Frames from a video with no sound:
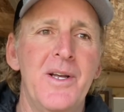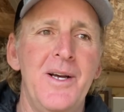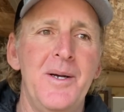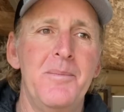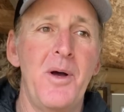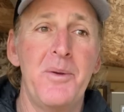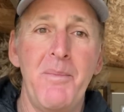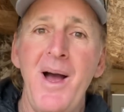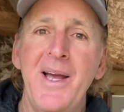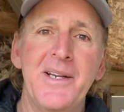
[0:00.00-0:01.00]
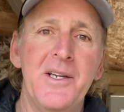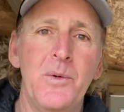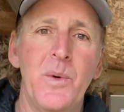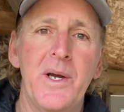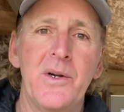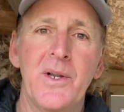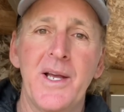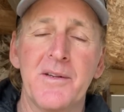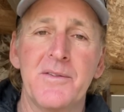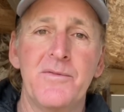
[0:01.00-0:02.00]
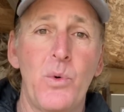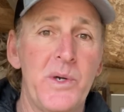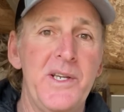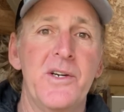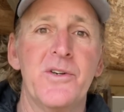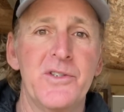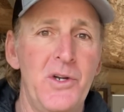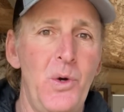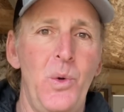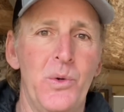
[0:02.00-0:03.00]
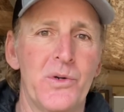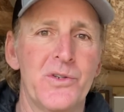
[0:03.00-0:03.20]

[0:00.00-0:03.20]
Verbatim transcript: um, on mine anyway, are like 40 years and older.